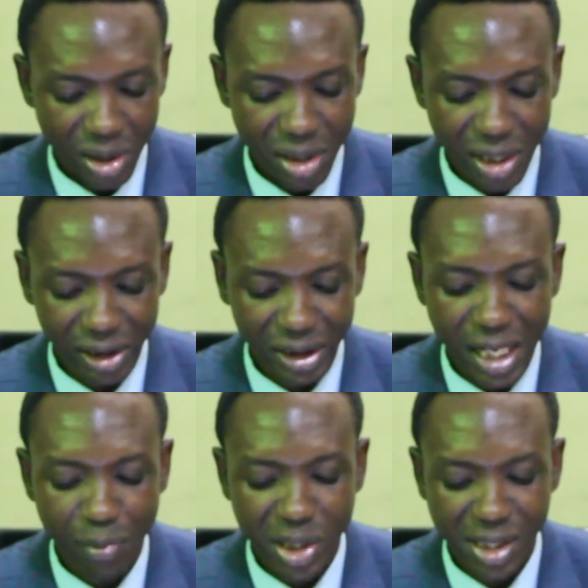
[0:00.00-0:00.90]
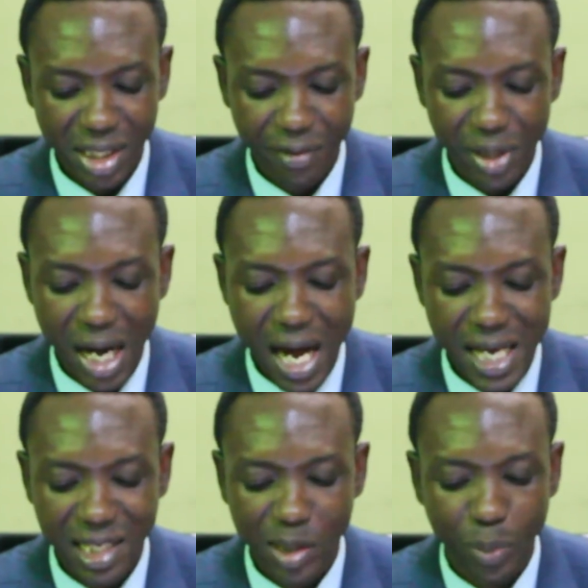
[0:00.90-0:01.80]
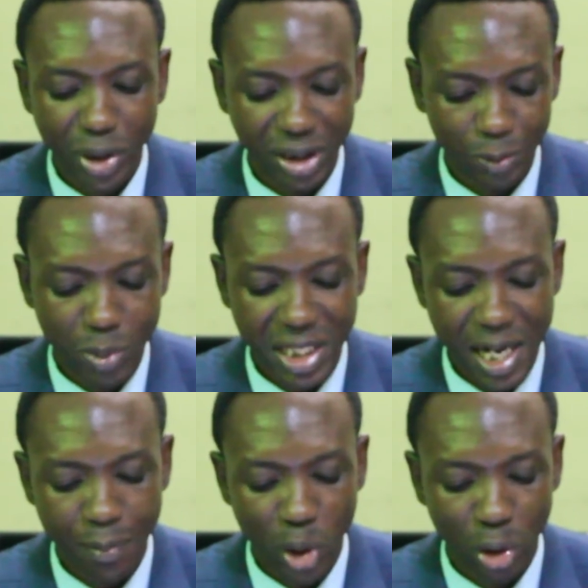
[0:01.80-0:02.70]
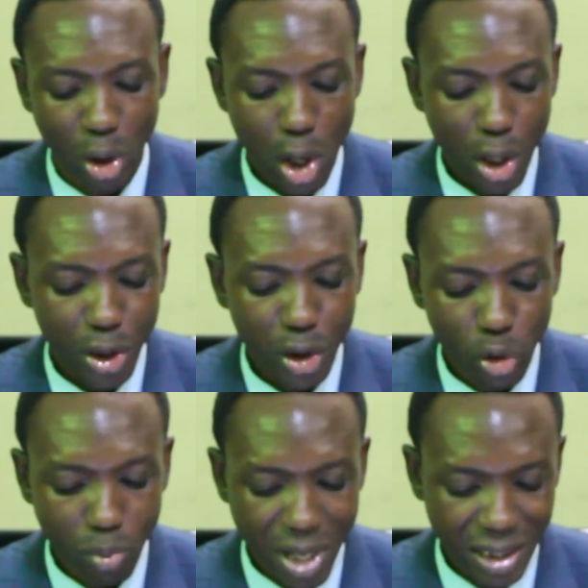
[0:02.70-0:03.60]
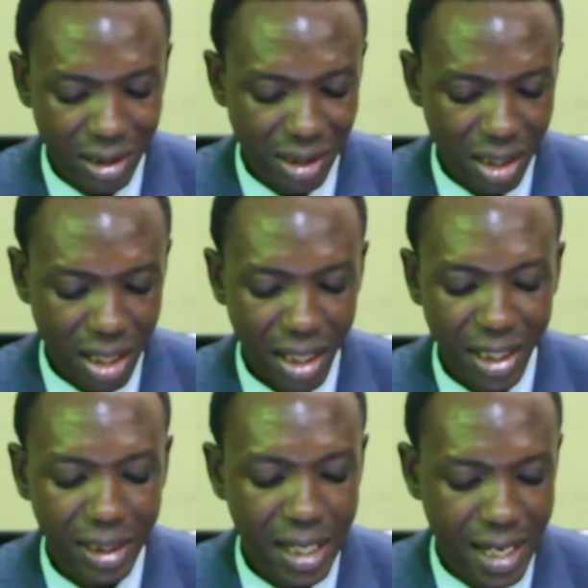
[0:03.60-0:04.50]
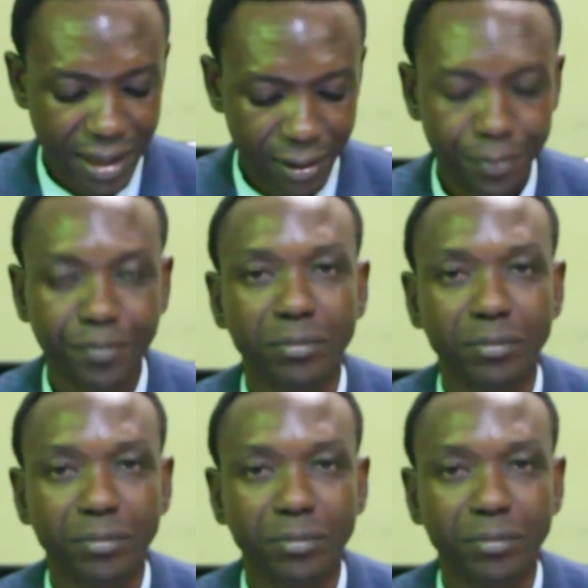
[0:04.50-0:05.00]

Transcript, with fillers: they shall receive the highest punishment among humans in hell.